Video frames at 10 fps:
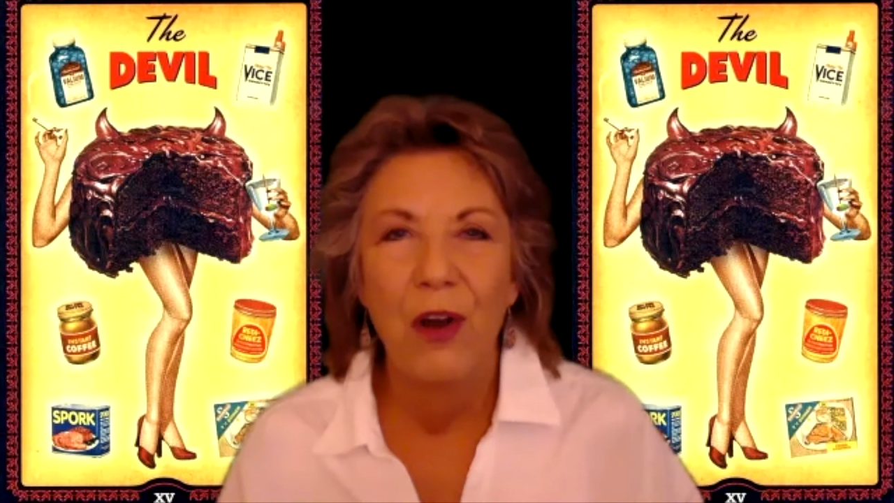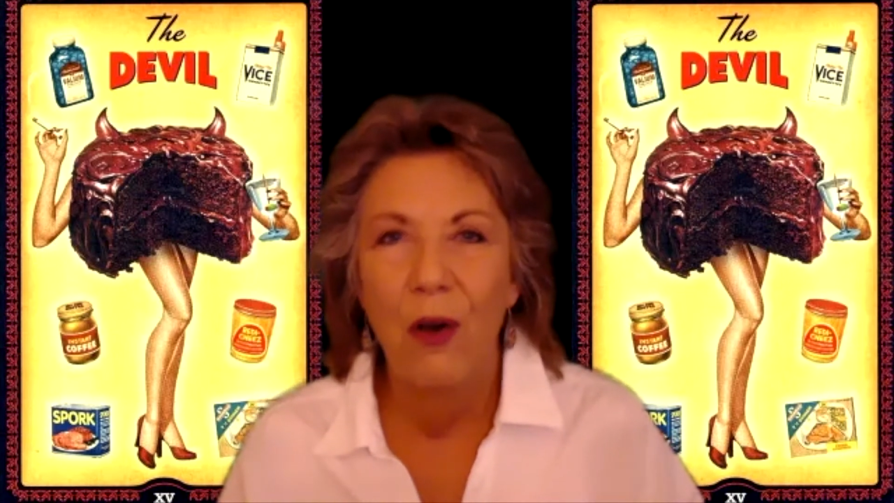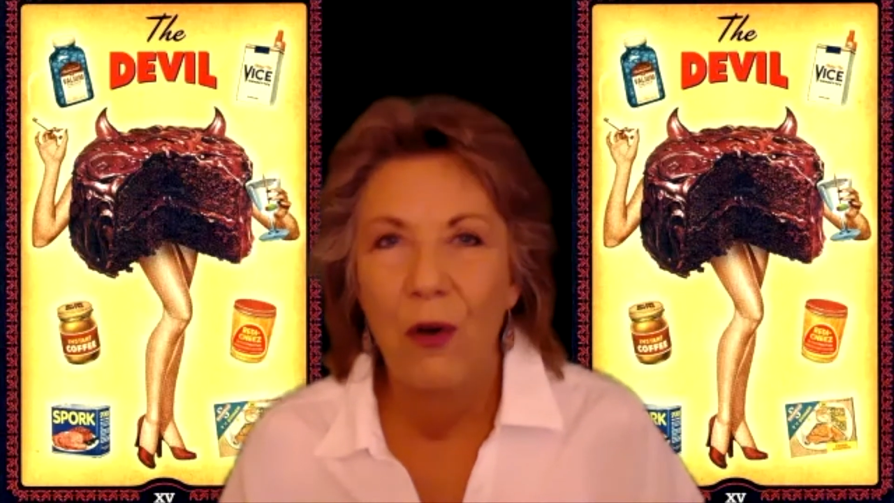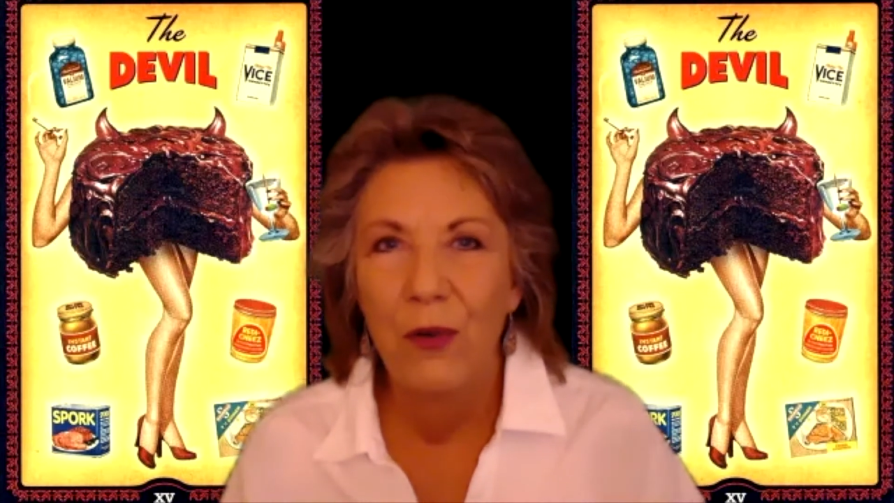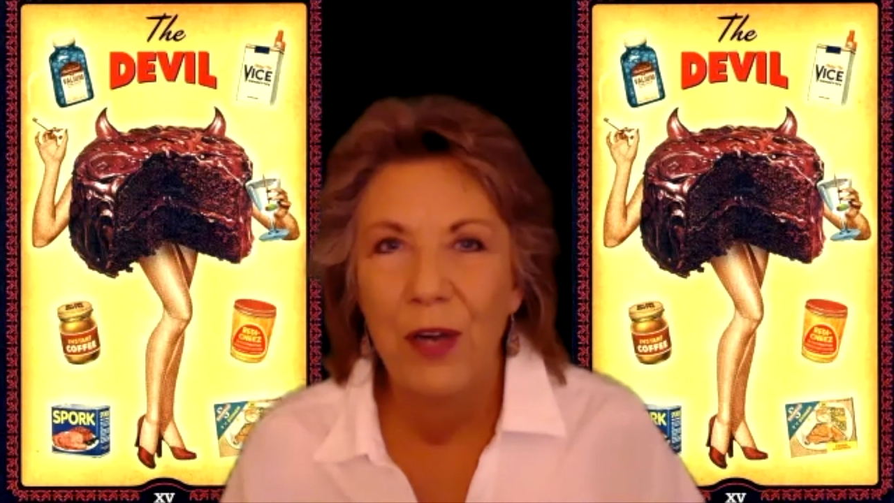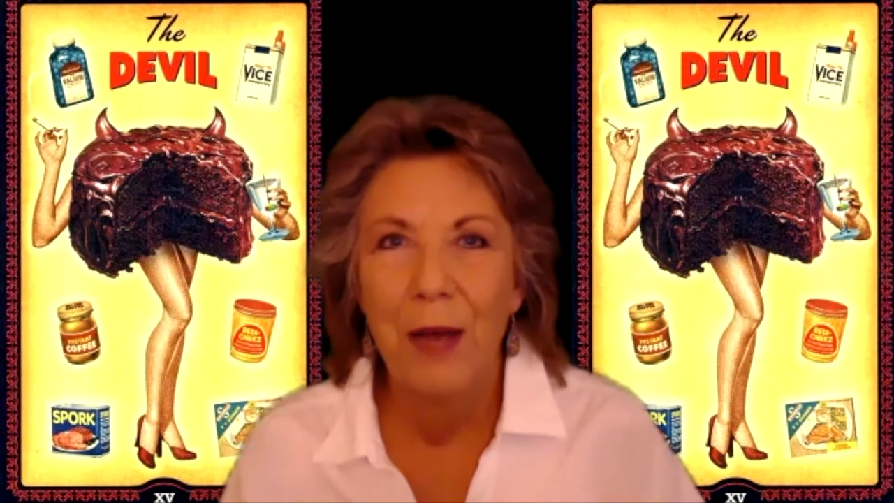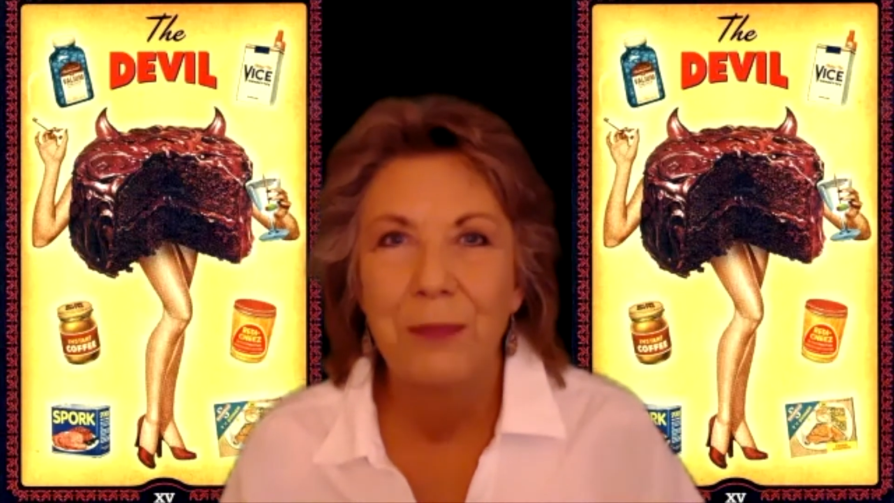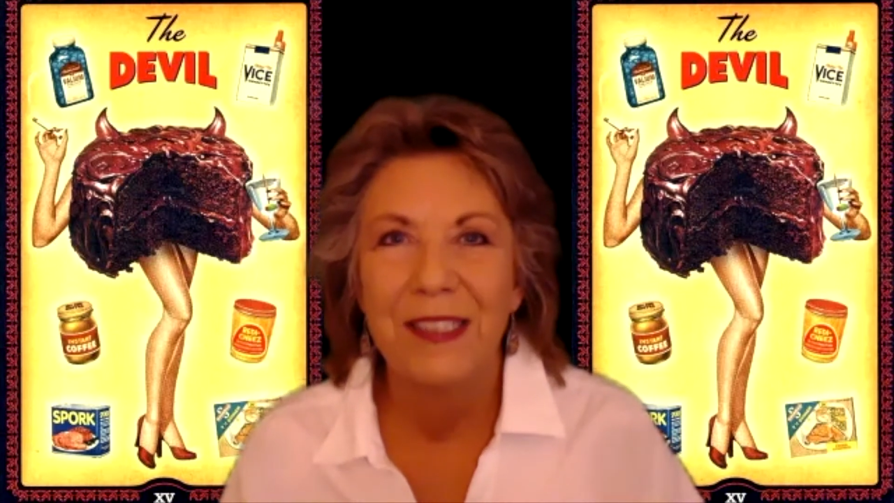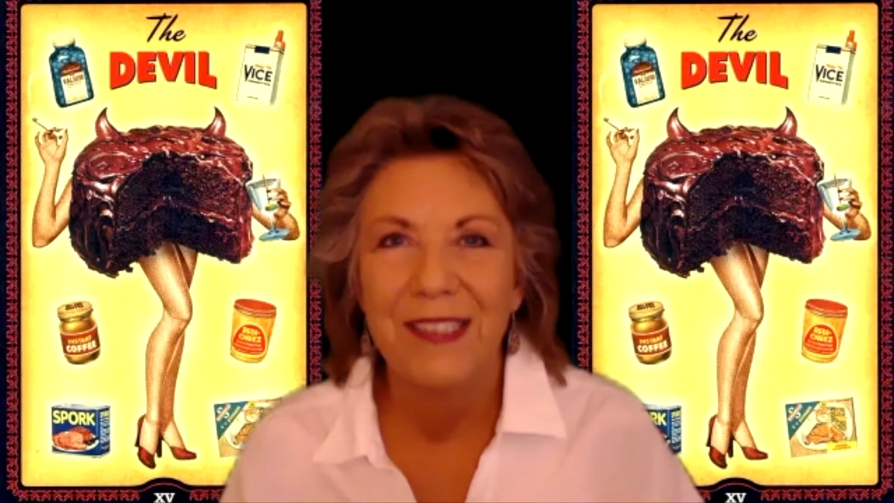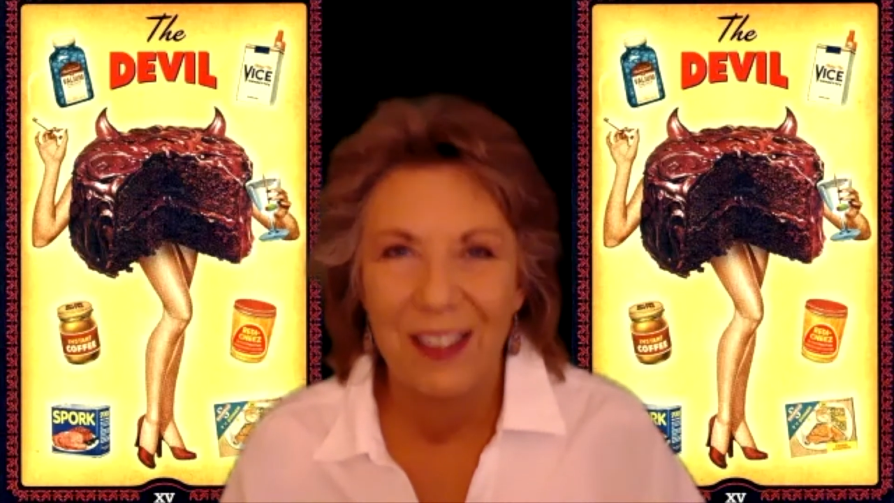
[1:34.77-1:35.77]
own
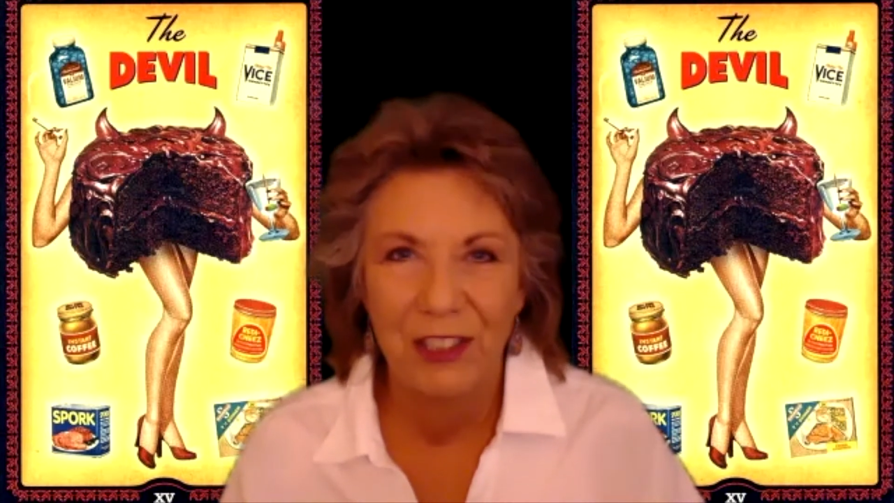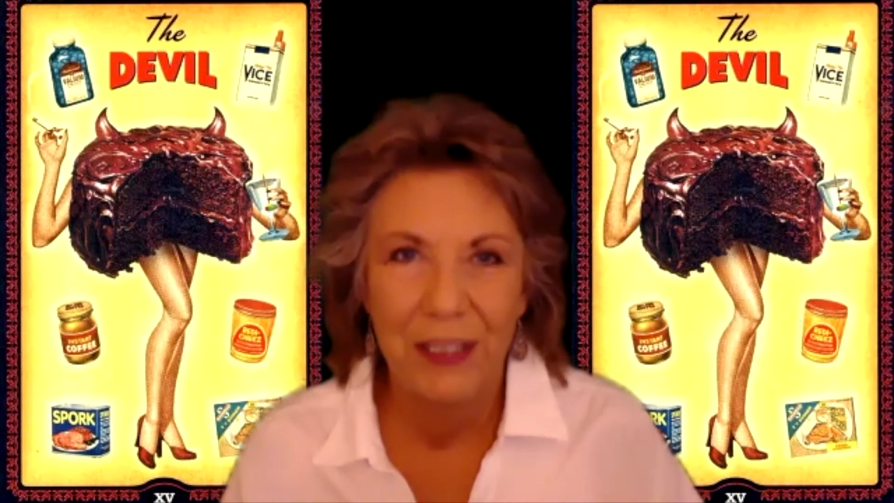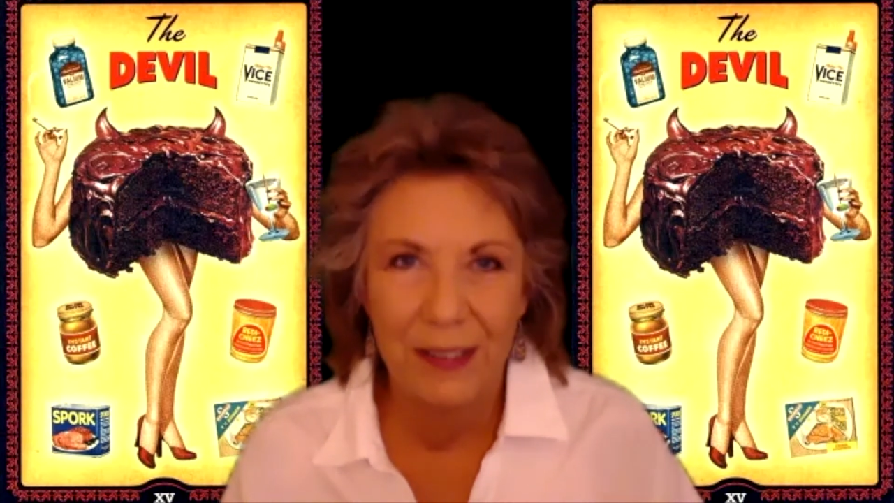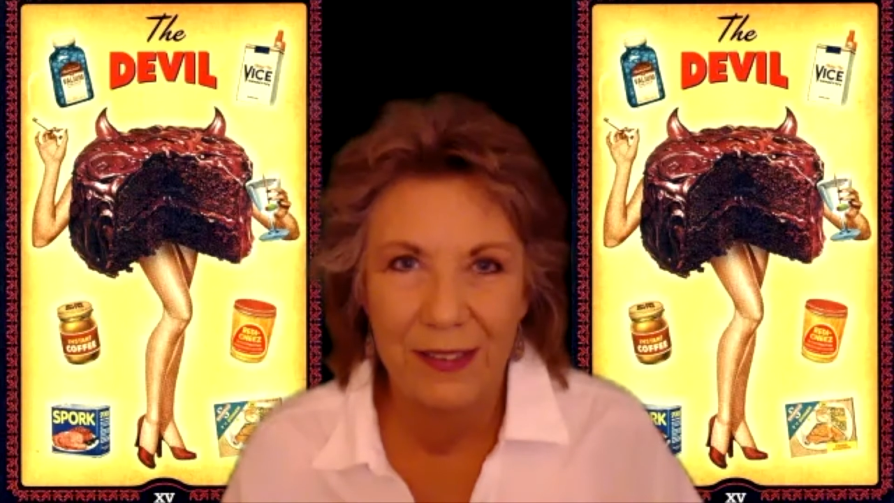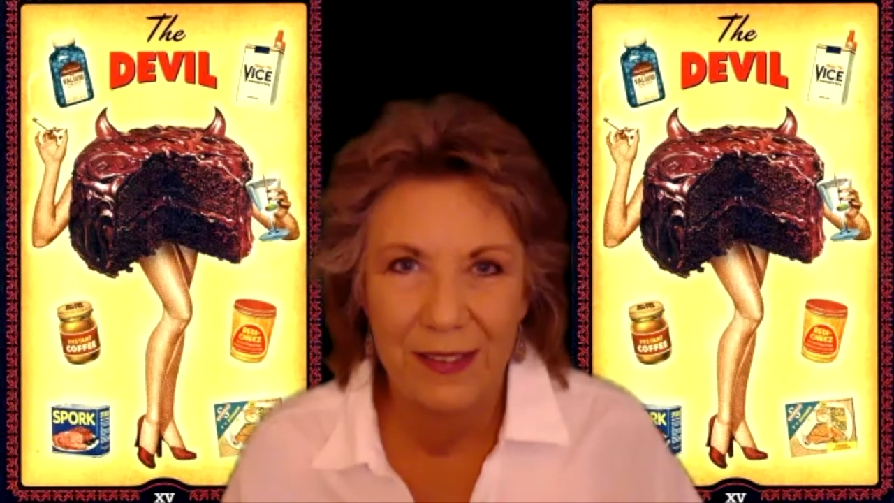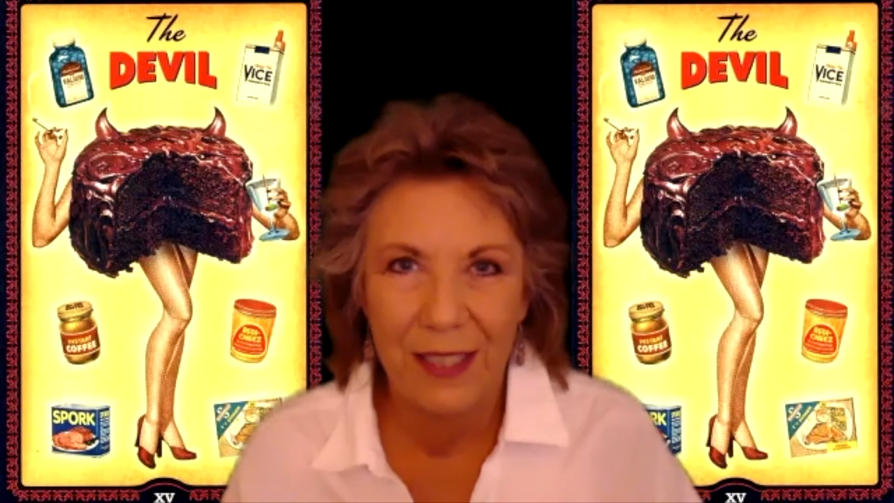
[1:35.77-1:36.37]
obsessions.